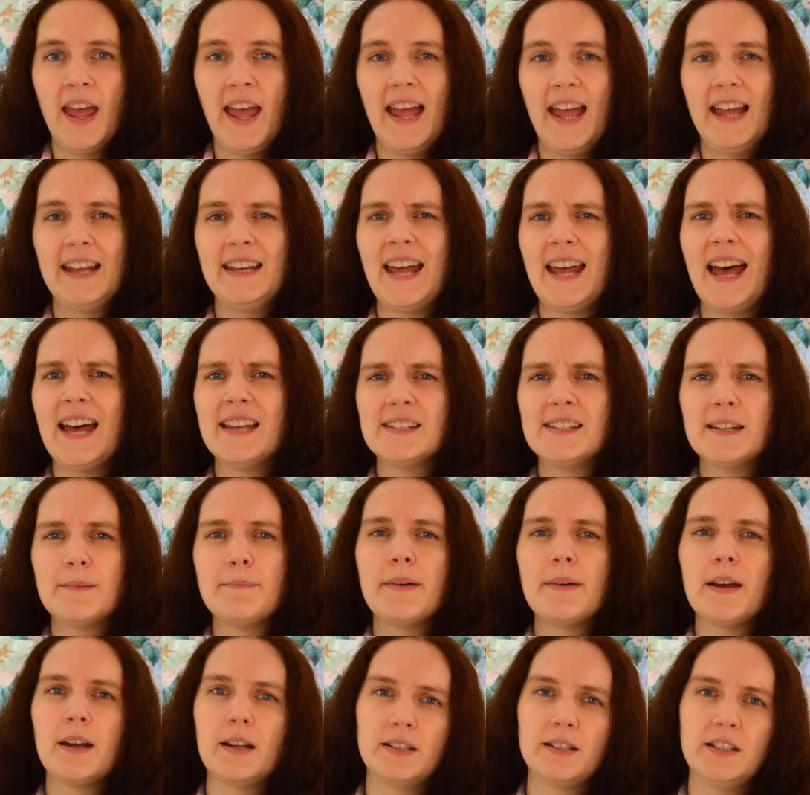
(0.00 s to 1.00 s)
And as a
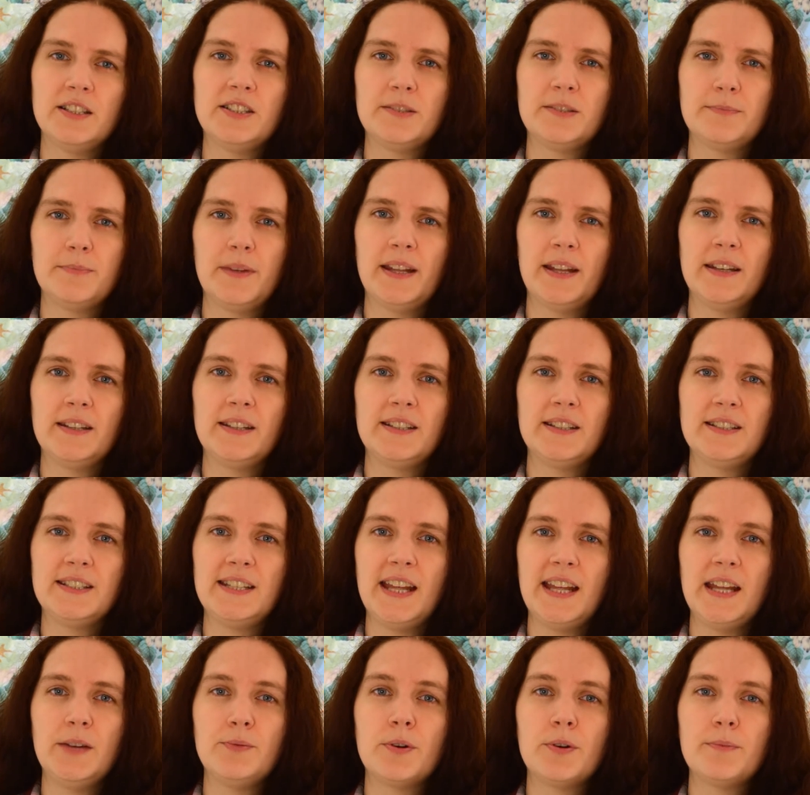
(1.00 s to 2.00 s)
punishment,
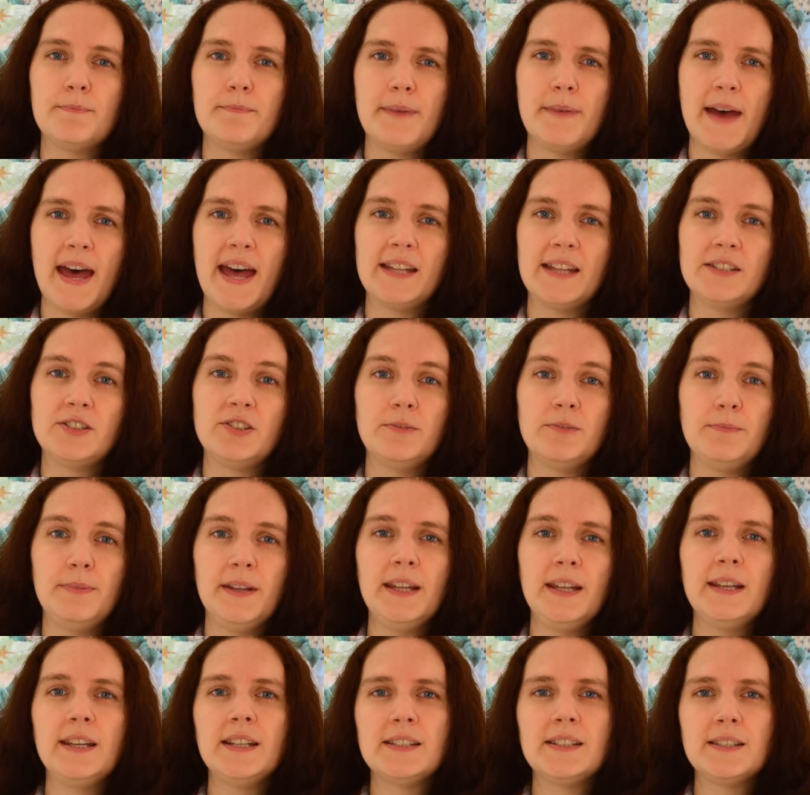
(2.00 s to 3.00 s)
they were banned to
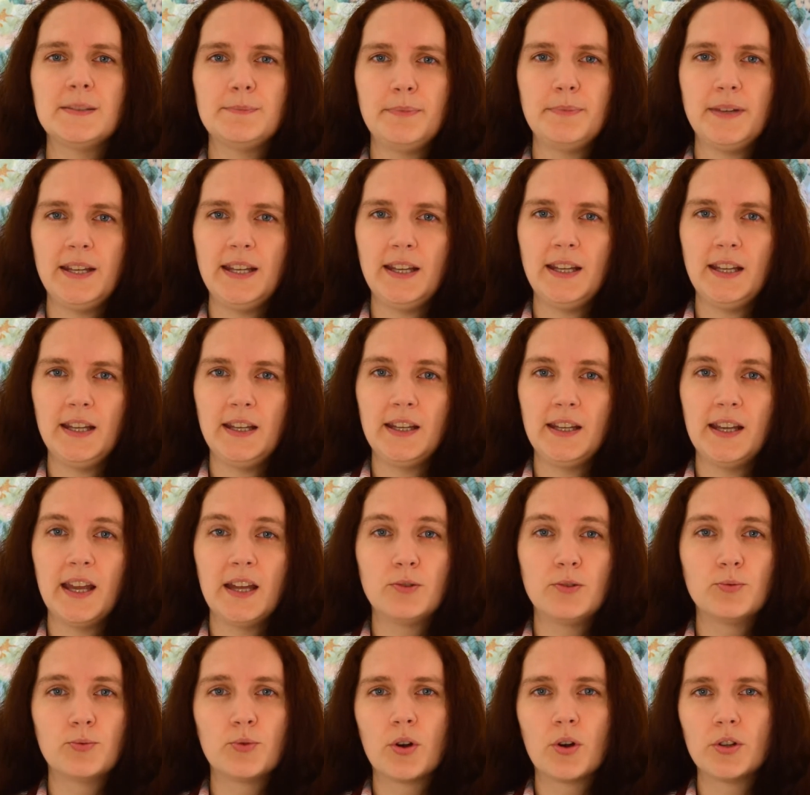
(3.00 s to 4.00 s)
be this being
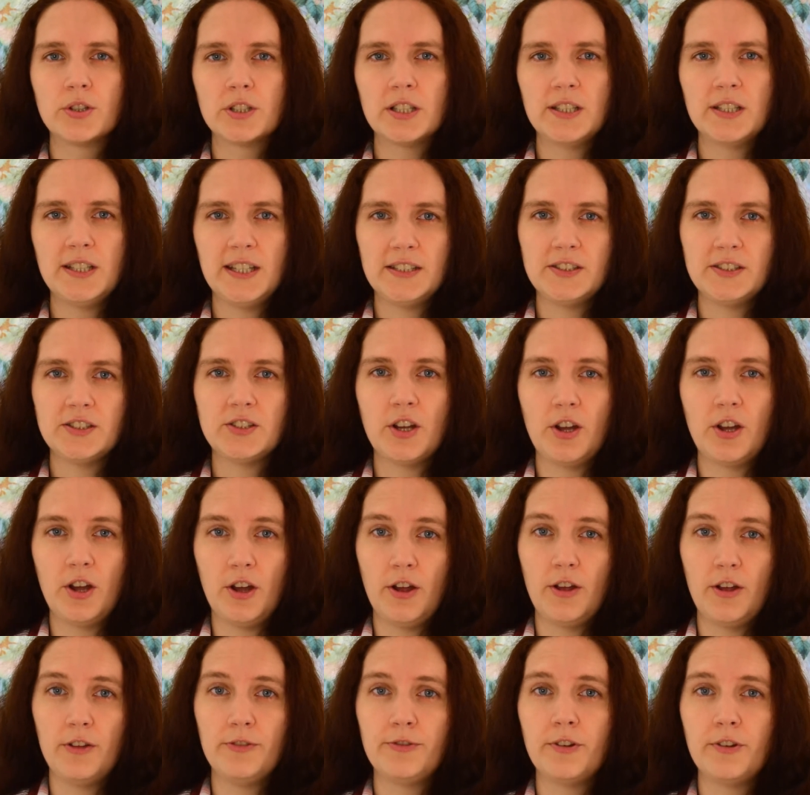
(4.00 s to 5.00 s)
and wander this
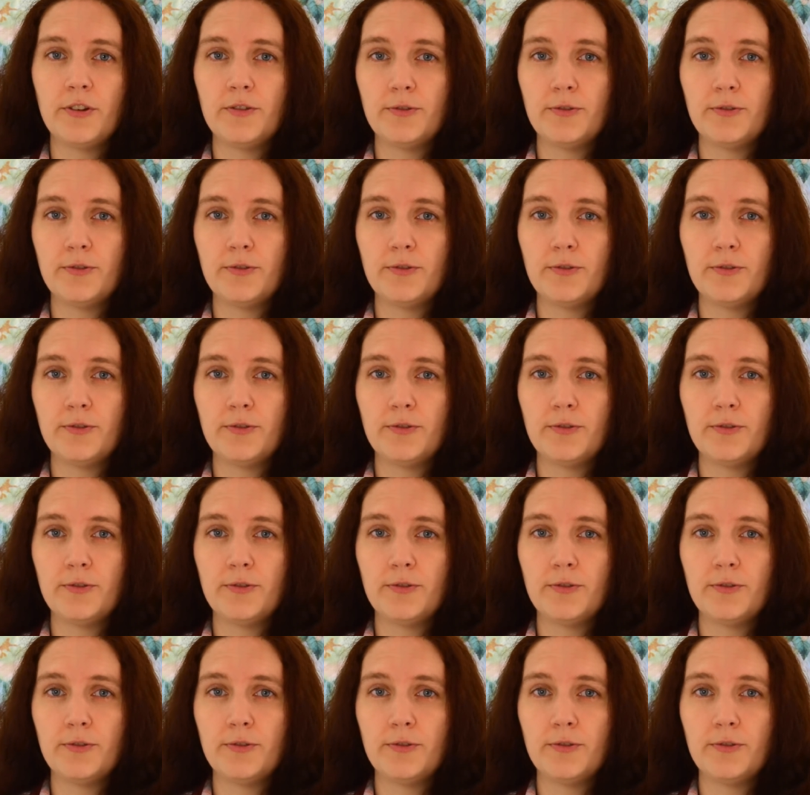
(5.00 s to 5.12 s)
earth